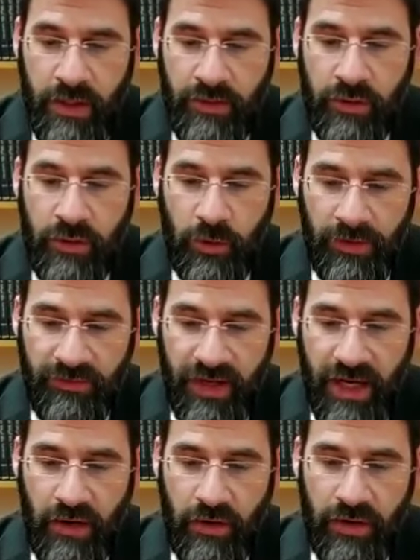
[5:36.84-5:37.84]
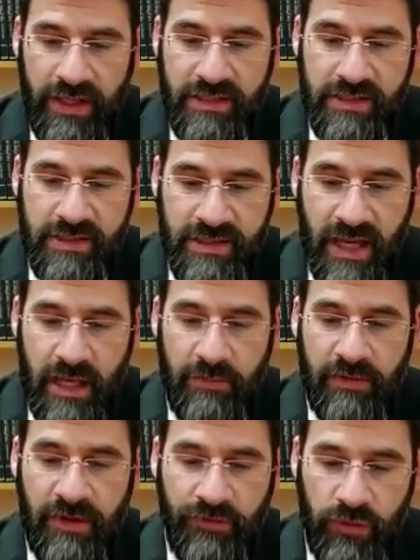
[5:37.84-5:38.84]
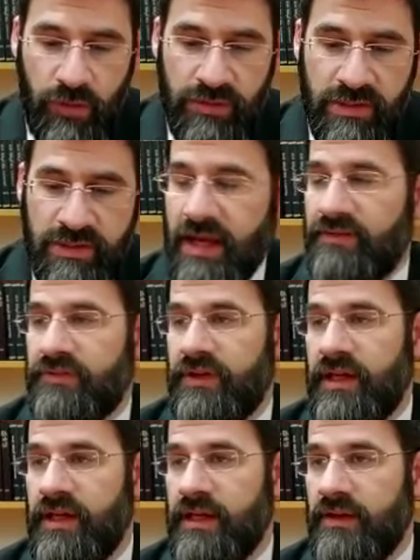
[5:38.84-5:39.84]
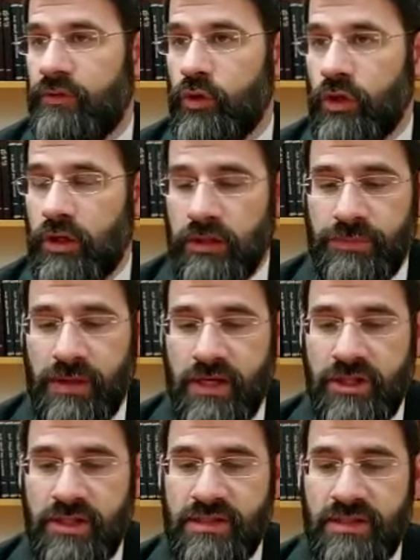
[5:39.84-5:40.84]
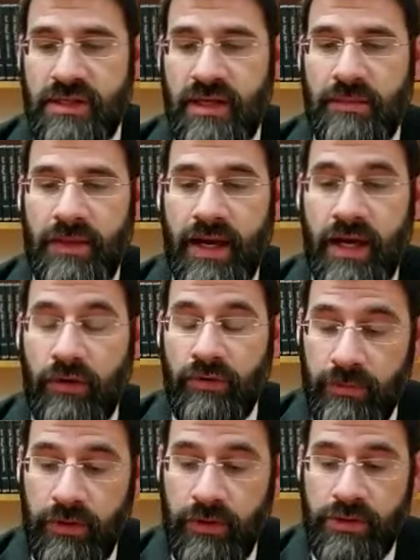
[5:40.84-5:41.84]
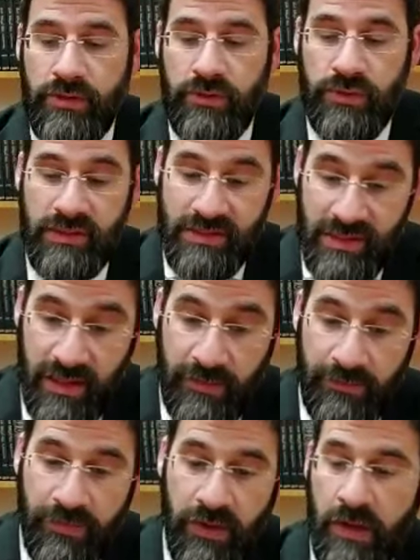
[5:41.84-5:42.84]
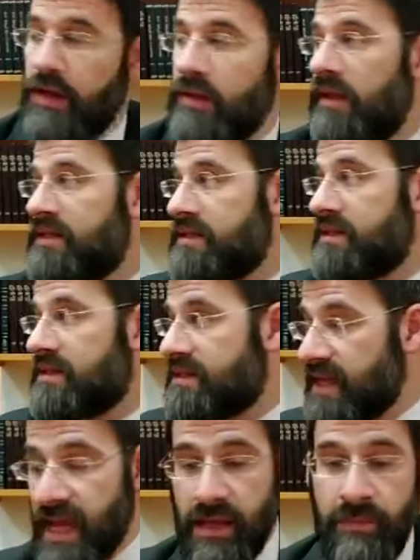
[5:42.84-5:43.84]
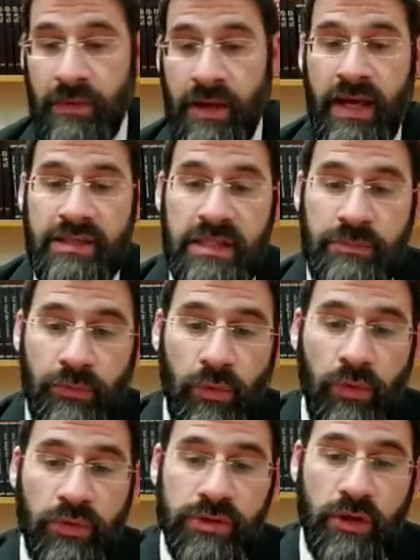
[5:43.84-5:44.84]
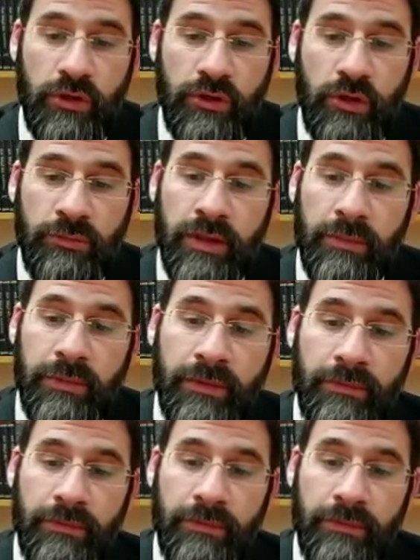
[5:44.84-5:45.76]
The Korban of Aaron is the same, if you notice carefully, if you look at Parshas Acharemos, you'll see that it's the same as he brought on Yom Kippur.